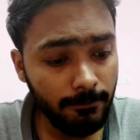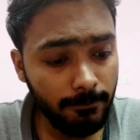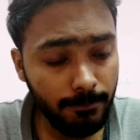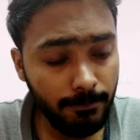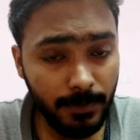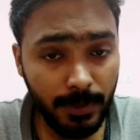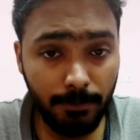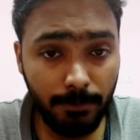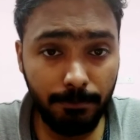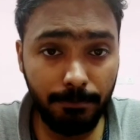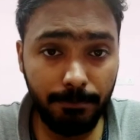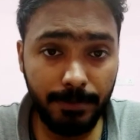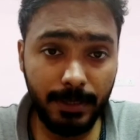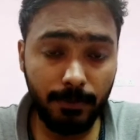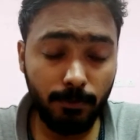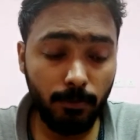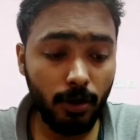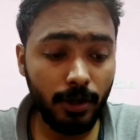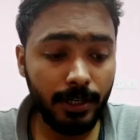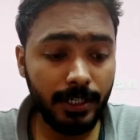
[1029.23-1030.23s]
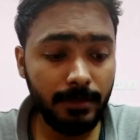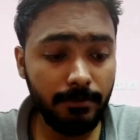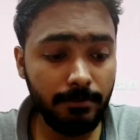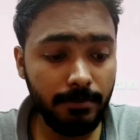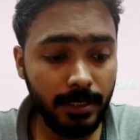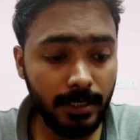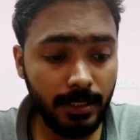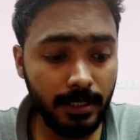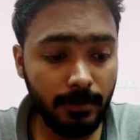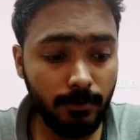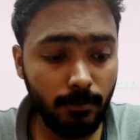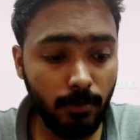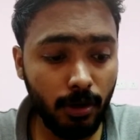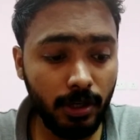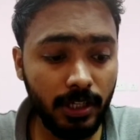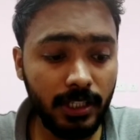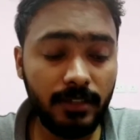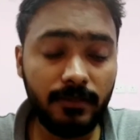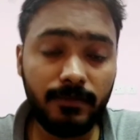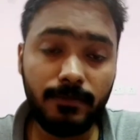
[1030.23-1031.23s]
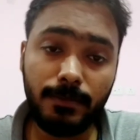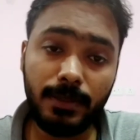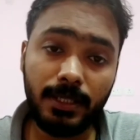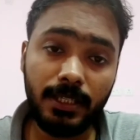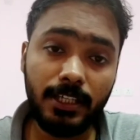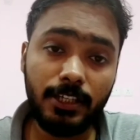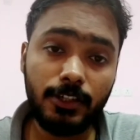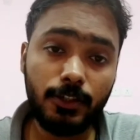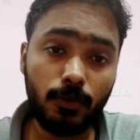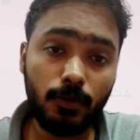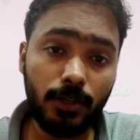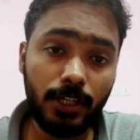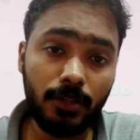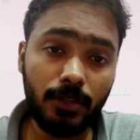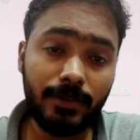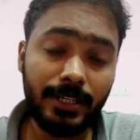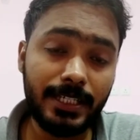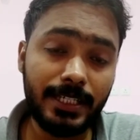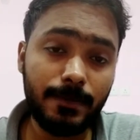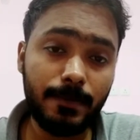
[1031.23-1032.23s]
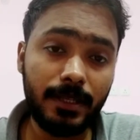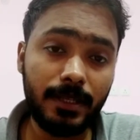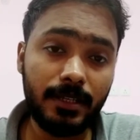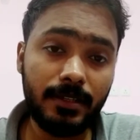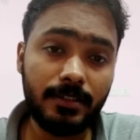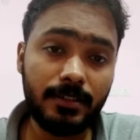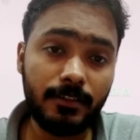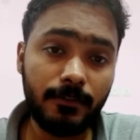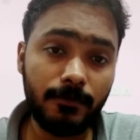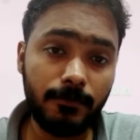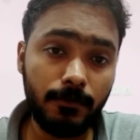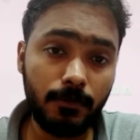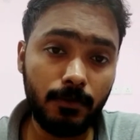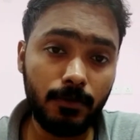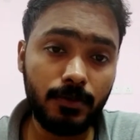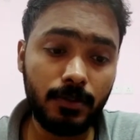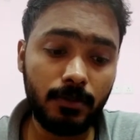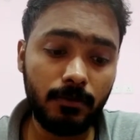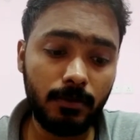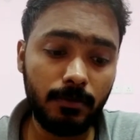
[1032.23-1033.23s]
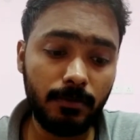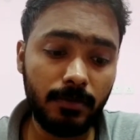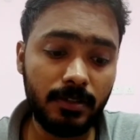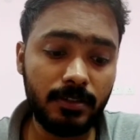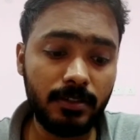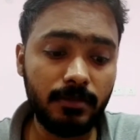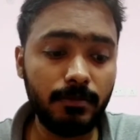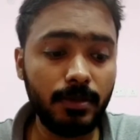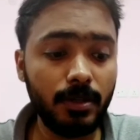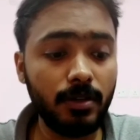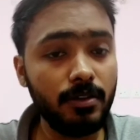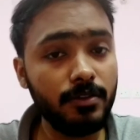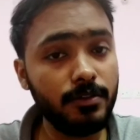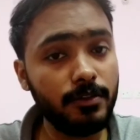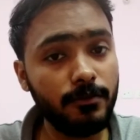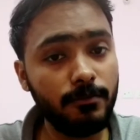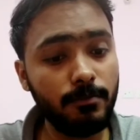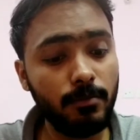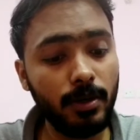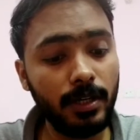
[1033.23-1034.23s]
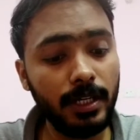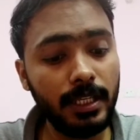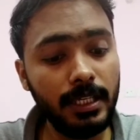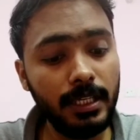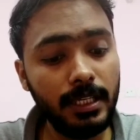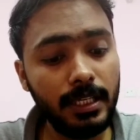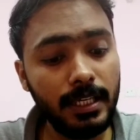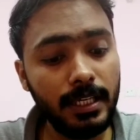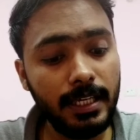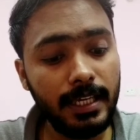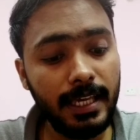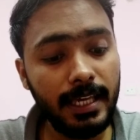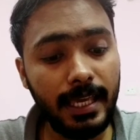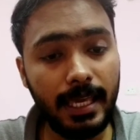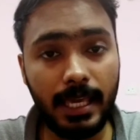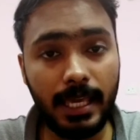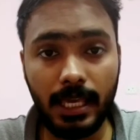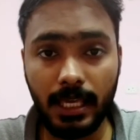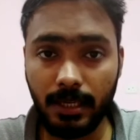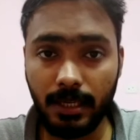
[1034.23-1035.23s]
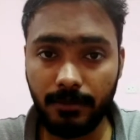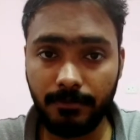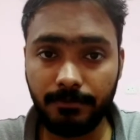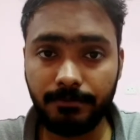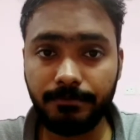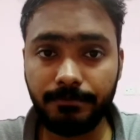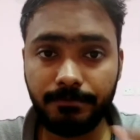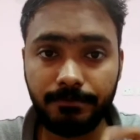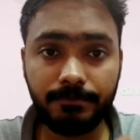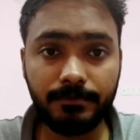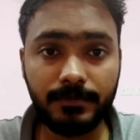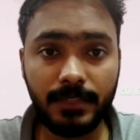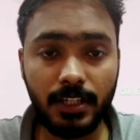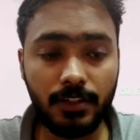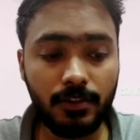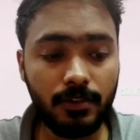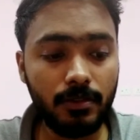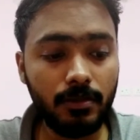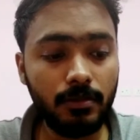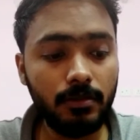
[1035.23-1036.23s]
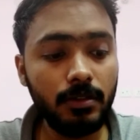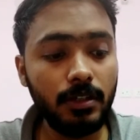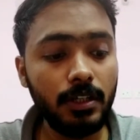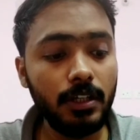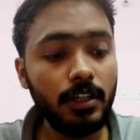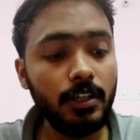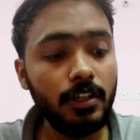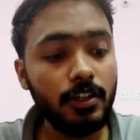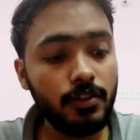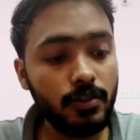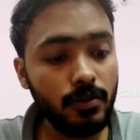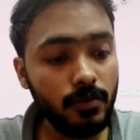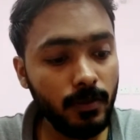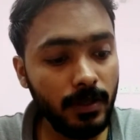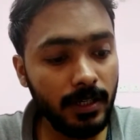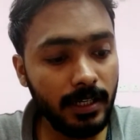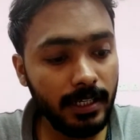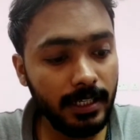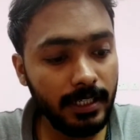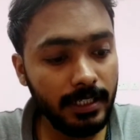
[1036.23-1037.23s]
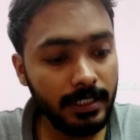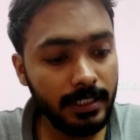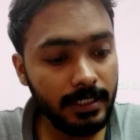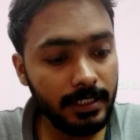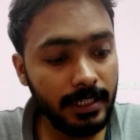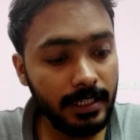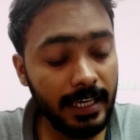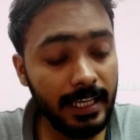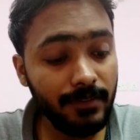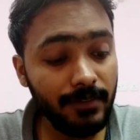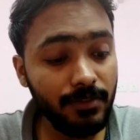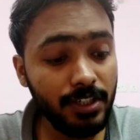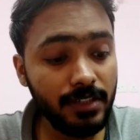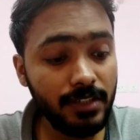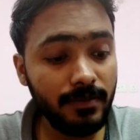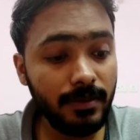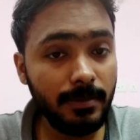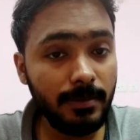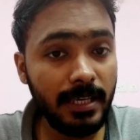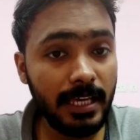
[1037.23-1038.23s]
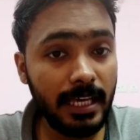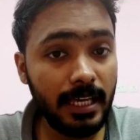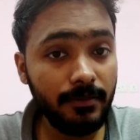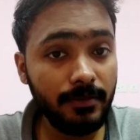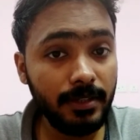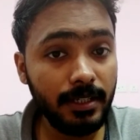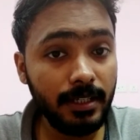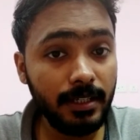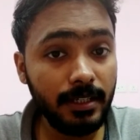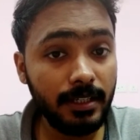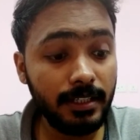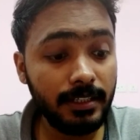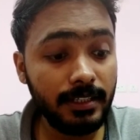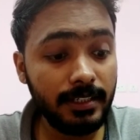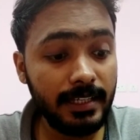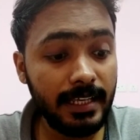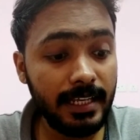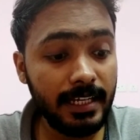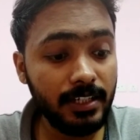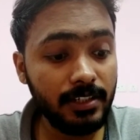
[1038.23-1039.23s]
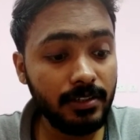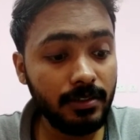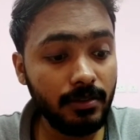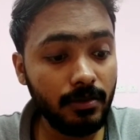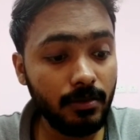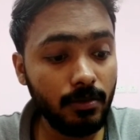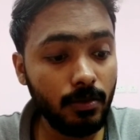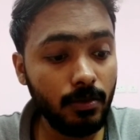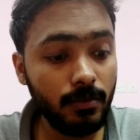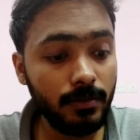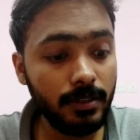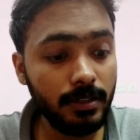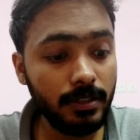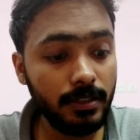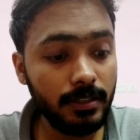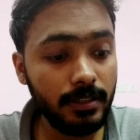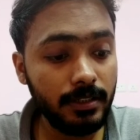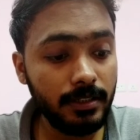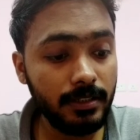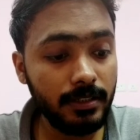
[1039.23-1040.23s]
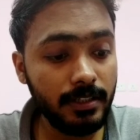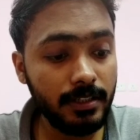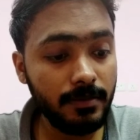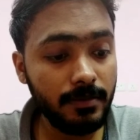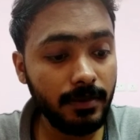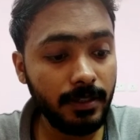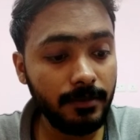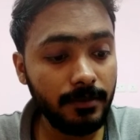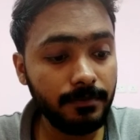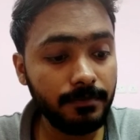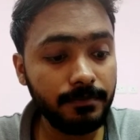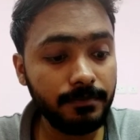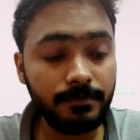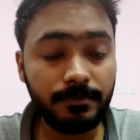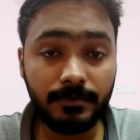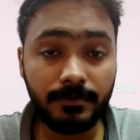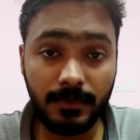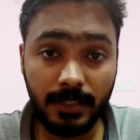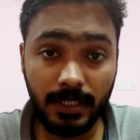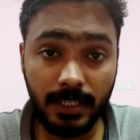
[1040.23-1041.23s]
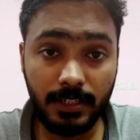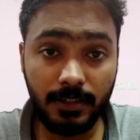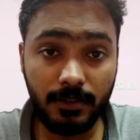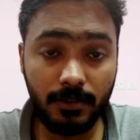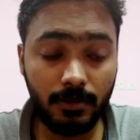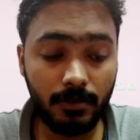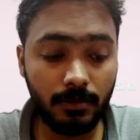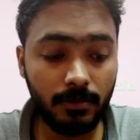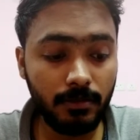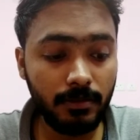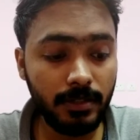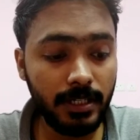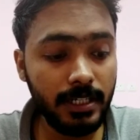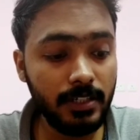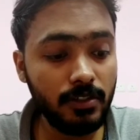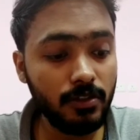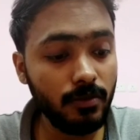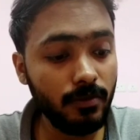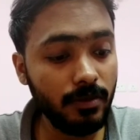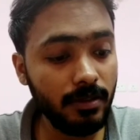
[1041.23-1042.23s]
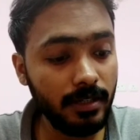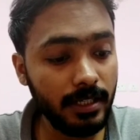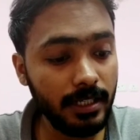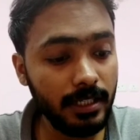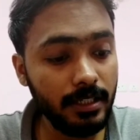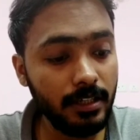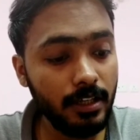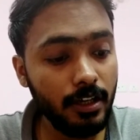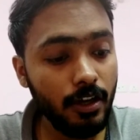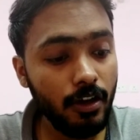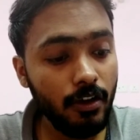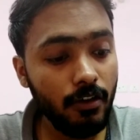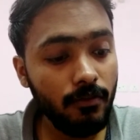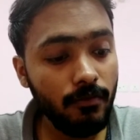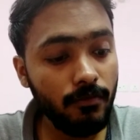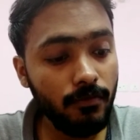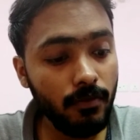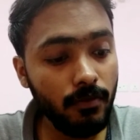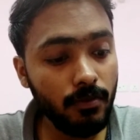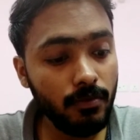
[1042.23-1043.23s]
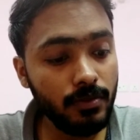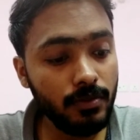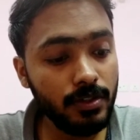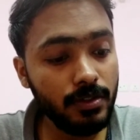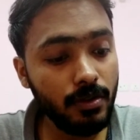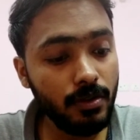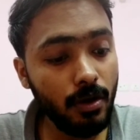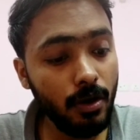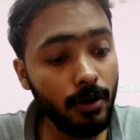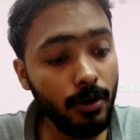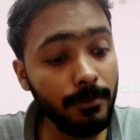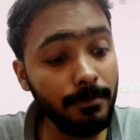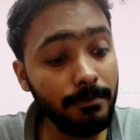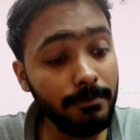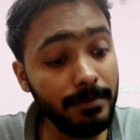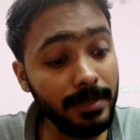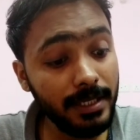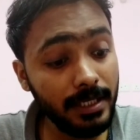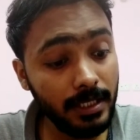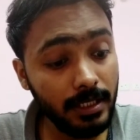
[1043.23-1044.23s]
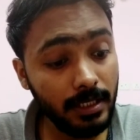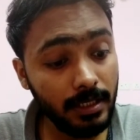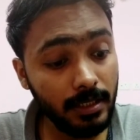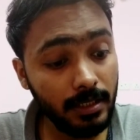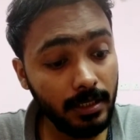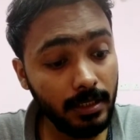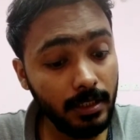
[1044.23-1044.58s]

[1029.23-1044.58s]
the body B is going to experience a force of repulsion because of body A, yes or no? So we will write, and which will be having the direction over this one, yes or no, right? So we will write force on B